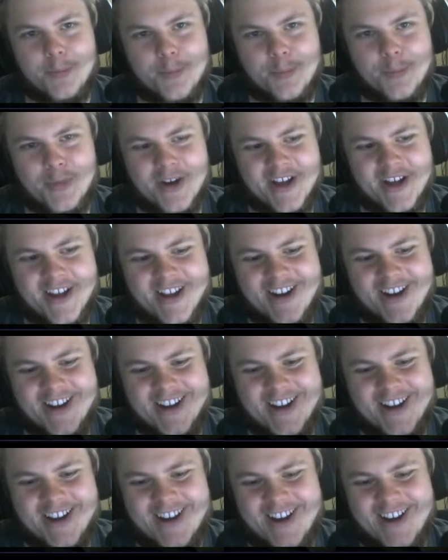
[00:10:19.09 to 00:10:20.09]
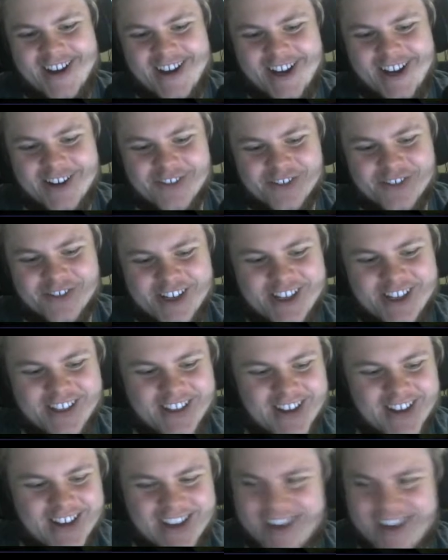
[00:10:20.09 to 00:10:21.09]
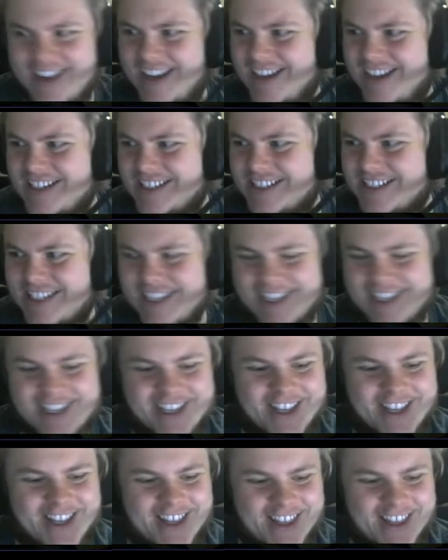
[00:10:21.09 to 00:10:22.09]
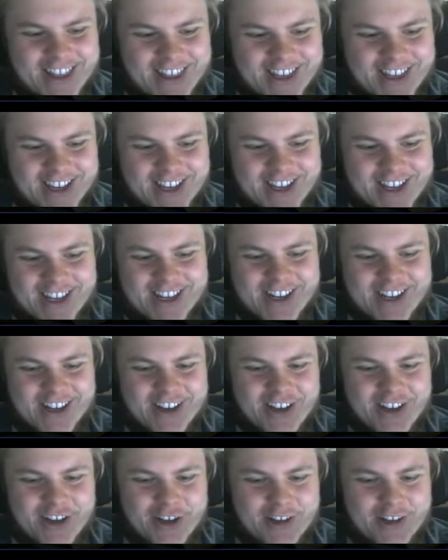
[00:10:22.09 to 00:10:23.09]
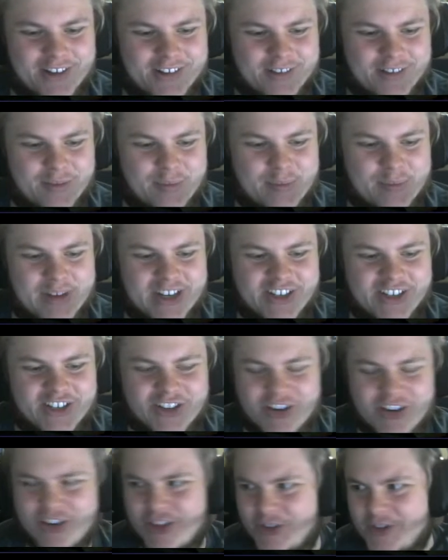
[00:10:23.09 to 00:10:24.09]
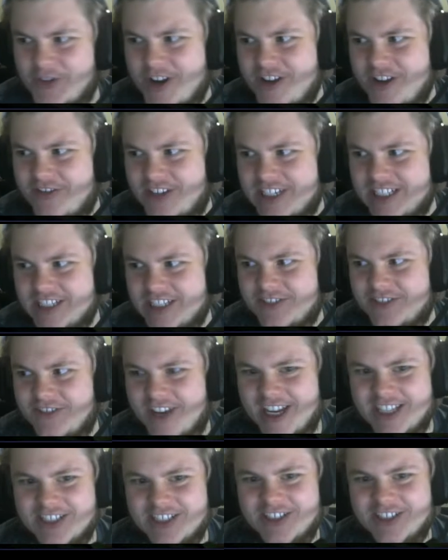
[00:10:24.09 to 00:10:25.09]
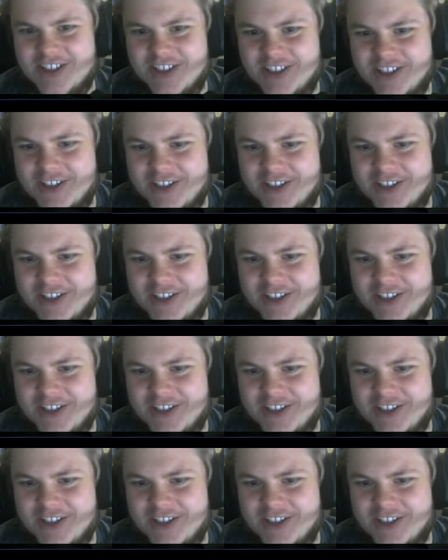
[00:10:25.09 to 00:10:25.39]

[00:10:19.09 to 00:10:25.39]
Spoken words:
But I realized that my Darth Revan is faster.